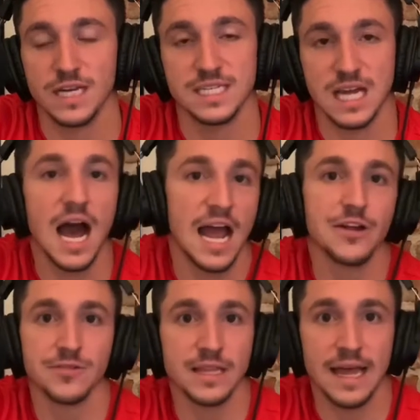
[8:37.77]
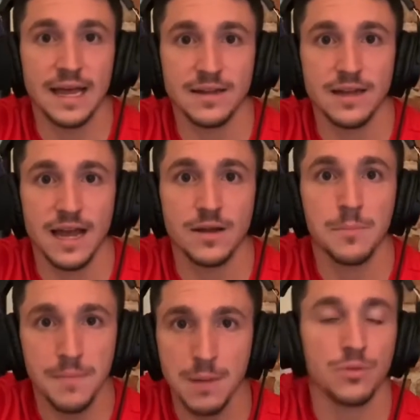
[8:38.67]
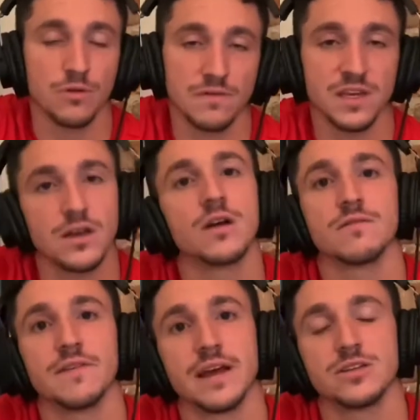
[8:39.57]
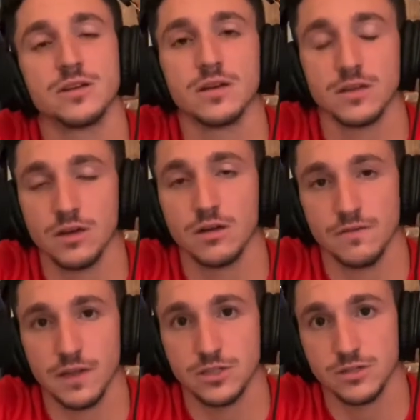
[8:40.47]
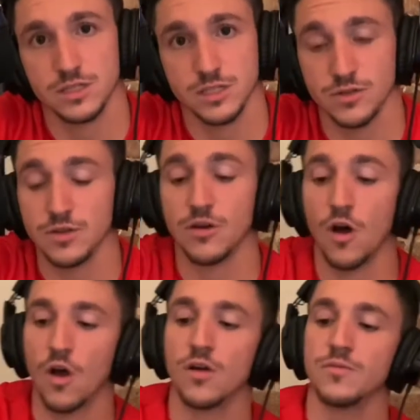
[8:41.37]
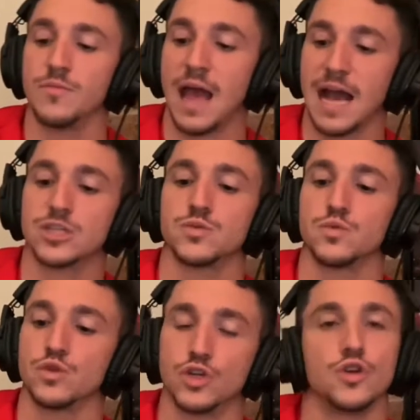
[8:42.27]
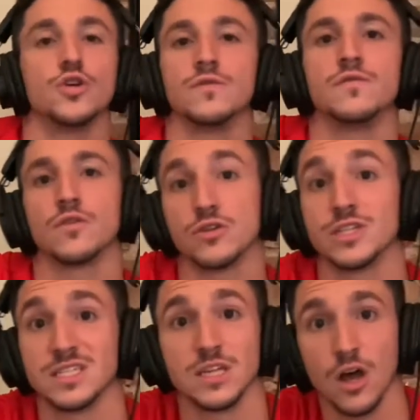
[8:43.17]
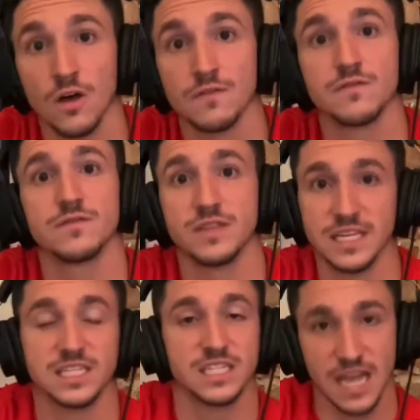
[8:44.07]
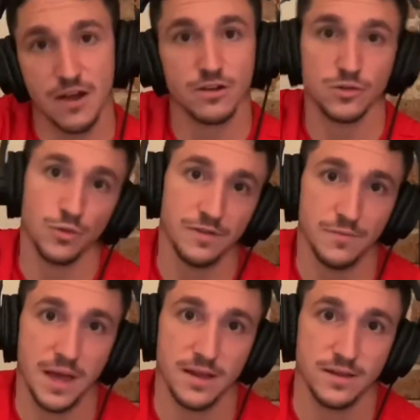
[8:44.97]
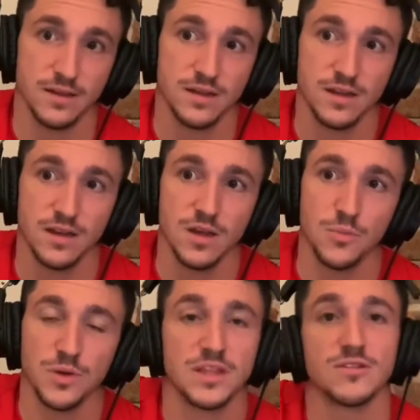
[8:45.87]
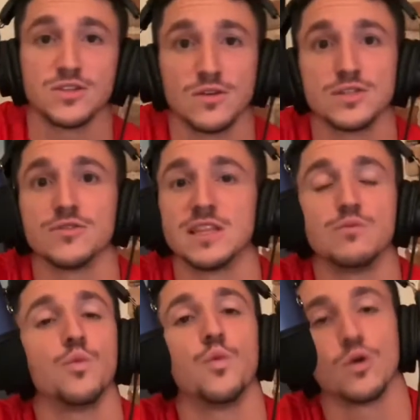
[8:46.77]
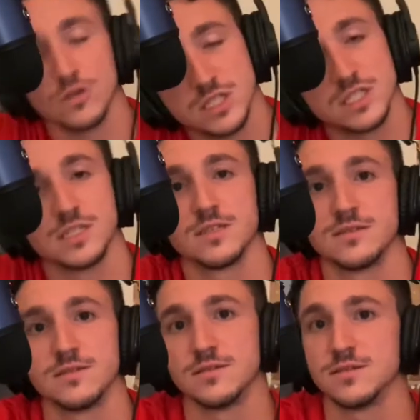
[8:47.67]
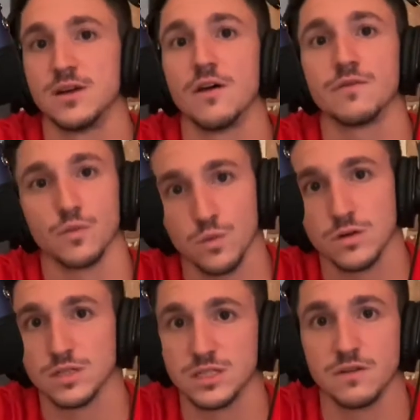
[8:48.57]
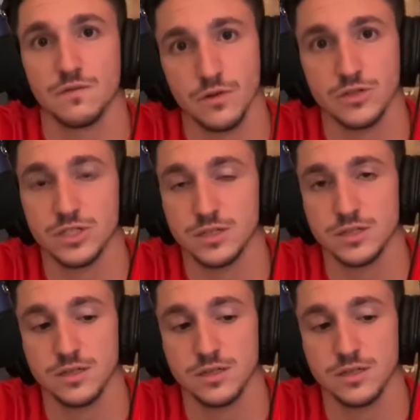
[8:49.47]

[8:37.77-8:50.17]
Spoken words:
Iron Lad and a member of the Young Avengers. So there are actual good versions of this character we've met, but there's also the worst of the worst version.